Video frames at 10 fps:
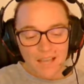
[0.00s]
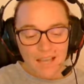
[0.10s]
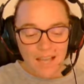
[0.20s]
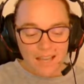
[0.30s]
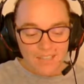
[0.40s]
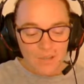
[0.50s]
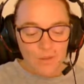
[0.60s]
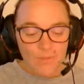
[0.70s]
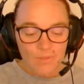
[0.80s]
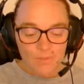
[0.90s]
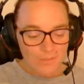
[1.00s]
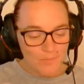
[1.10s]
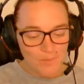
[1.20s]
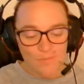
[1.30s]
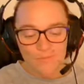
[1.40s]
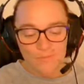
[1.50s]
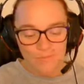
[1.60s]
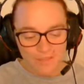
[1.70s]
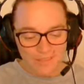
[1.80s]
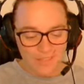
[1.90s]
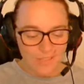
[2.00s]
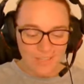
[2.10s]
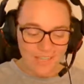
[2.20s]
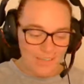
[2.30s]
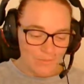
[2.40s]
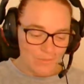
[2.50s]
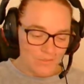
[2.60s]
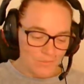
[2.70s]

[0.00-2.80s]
October was a beautiful month at Green Gables,